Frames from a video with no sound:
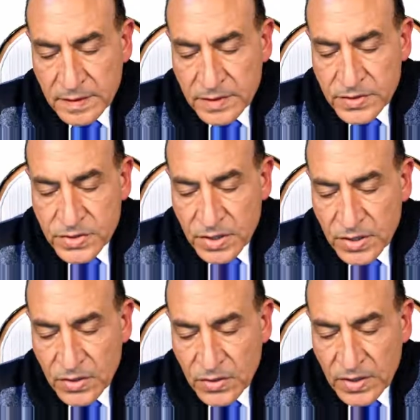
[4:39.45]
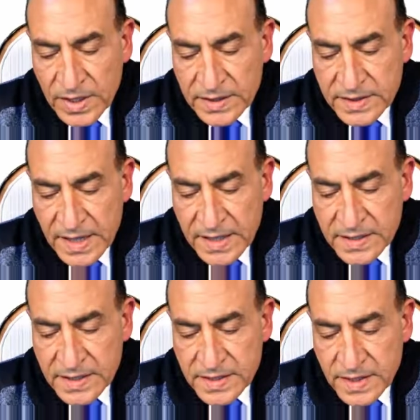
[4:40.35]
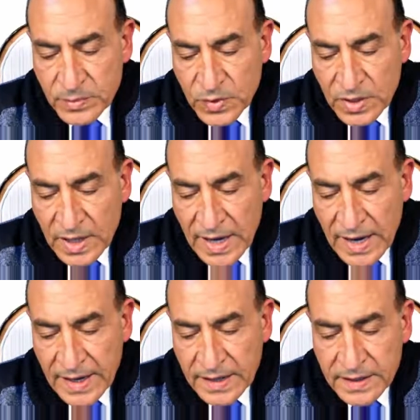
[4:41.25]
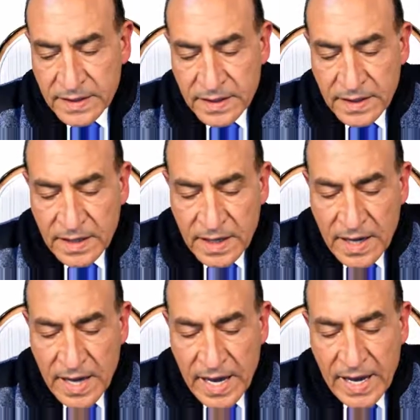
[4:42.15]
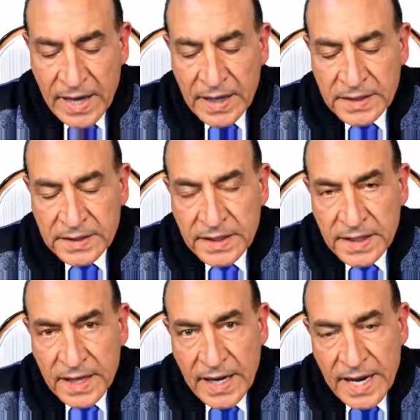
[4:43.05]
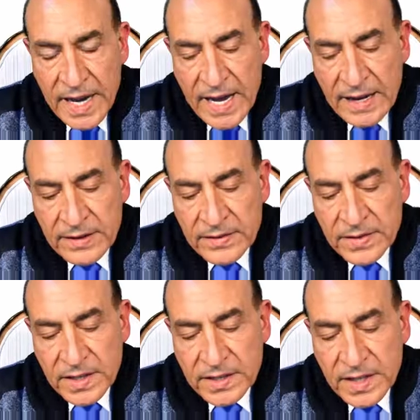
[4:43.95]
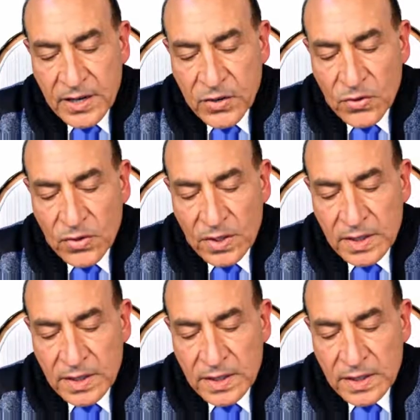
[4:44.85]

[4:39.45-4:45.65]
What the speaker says: so it takes the symbol I, and I have the whole